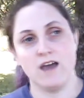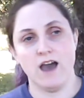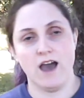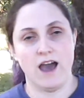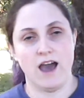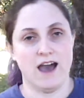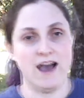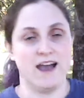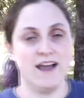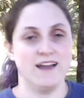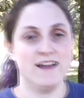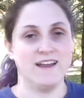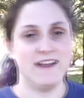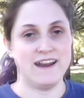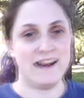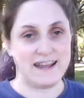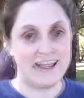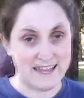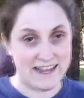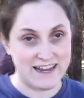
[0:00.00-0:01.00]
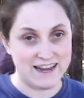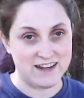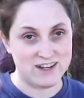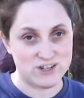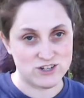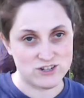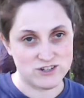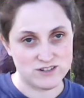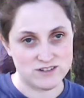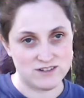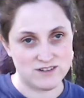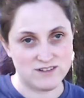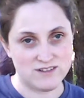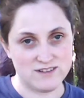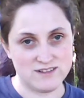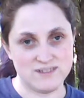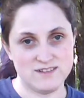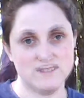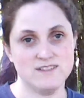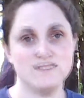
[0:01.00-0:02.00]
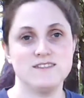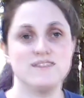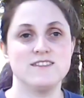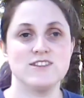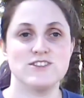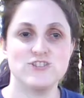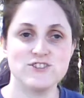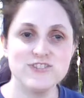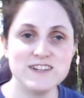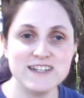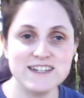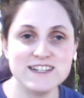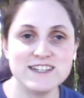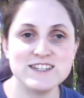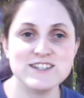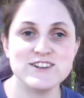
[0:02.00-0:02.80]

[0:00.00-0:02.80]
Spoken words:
and I can't turn the screen,